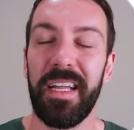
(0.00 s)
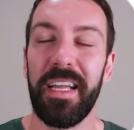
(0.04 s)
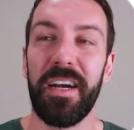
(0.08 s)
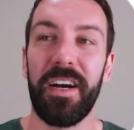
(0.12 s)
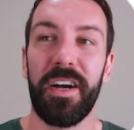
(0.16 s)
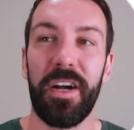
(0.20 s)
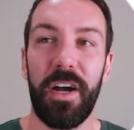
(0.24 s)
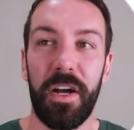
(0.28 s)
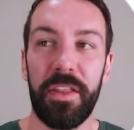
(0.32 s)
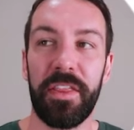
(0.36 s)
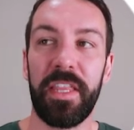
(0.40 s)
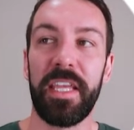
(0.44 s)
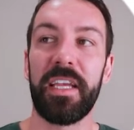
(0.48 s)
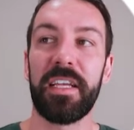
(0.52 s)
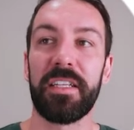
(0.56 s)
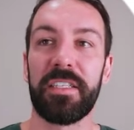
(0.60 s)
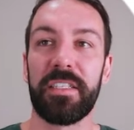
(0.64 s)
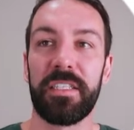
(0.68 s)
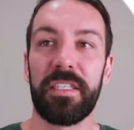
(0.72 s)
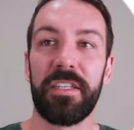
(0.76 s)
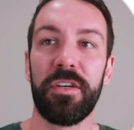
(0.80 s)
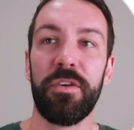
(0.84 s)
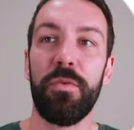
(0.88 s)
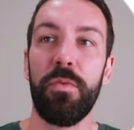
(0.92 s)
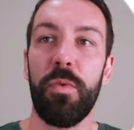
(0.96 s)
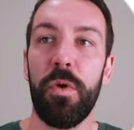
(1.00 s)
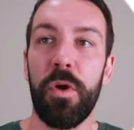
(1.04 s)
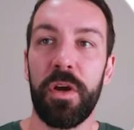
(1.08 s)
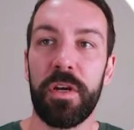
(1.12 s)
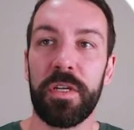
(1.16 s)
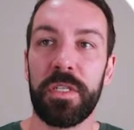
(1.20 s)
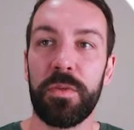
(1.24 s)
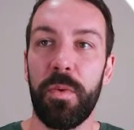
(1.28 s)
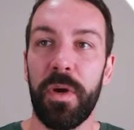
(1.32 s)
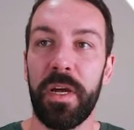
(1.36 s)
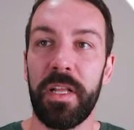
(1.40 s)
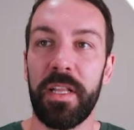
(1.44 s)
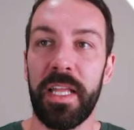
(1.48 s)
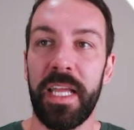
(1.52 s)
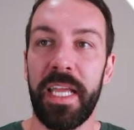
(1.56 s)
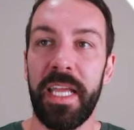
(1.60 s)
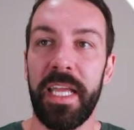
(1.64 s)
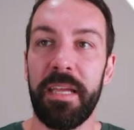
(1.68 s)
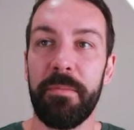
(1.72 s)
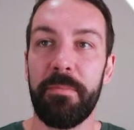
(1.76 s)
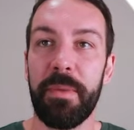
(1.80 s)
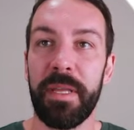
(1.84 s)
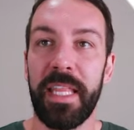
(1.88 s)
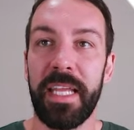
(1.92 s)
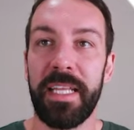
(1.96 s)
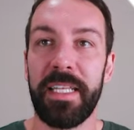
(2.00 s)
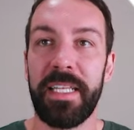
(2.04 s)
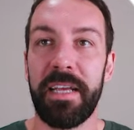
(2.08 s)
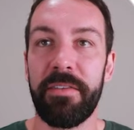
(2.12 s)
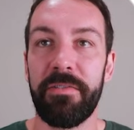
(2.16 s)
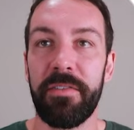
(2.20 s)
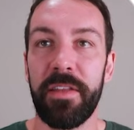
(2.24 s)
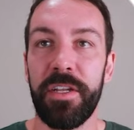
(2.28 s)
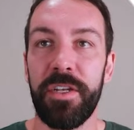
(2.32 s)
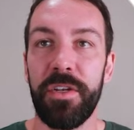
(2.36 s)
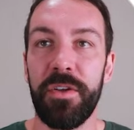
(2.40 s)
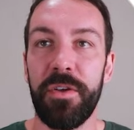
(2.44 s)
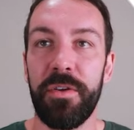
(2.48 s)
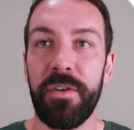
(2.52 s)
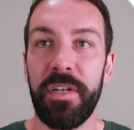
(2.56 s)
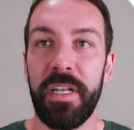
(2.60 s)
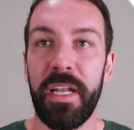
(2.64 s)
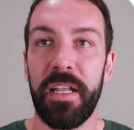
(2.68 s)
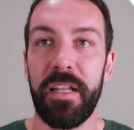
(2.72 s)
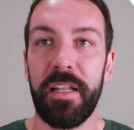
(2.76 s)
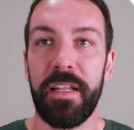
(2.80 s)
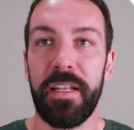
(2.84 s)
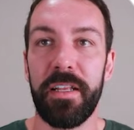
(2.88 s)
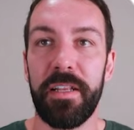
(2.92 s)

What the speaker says: I think it still works well here, but they definitely